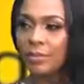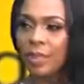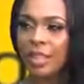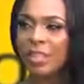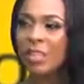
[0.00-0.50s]

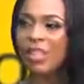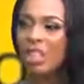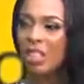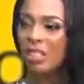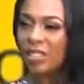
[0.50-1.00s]
He's not a
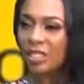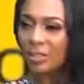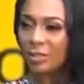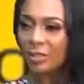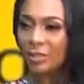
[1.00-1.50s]
child.
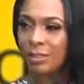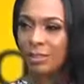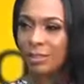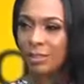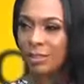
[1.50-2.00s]

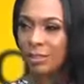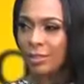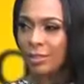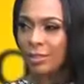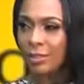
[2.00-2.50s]

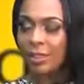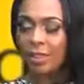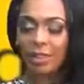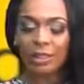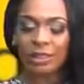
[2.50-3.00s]

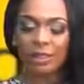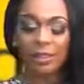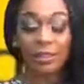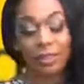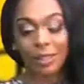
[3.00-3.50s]

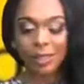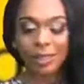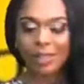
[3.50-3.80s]
Okay.